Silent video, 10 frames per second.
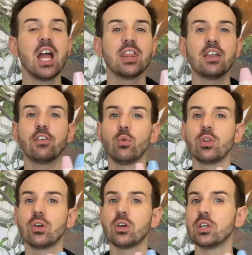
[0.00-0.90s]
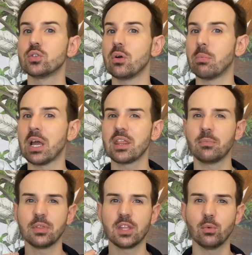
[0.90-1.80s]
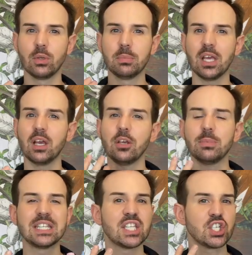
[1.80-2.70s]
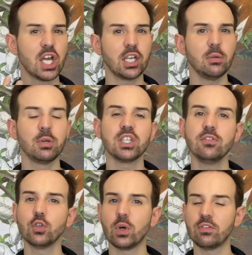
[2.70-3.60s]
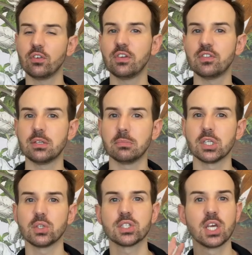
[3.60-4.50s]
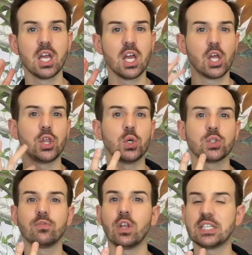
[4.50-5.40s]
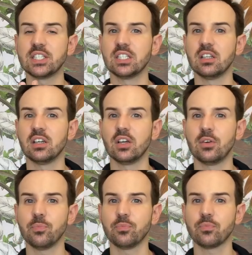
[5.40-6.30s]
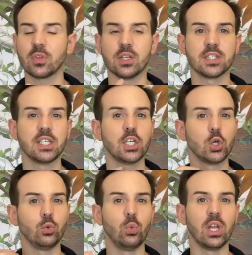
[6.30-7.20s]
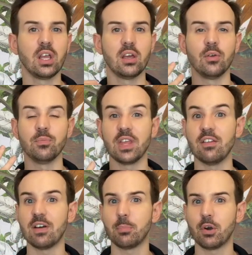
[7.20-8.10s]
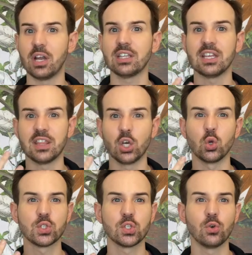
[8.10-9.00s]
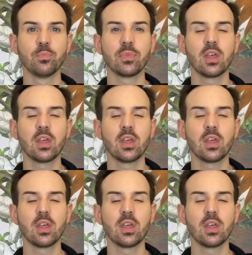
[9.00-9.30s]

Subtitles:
Therefore, when you're going to apply them, they will be a little bit shiny, but if you wait for 15 minutes, those volatile silicone will evaporate, and they also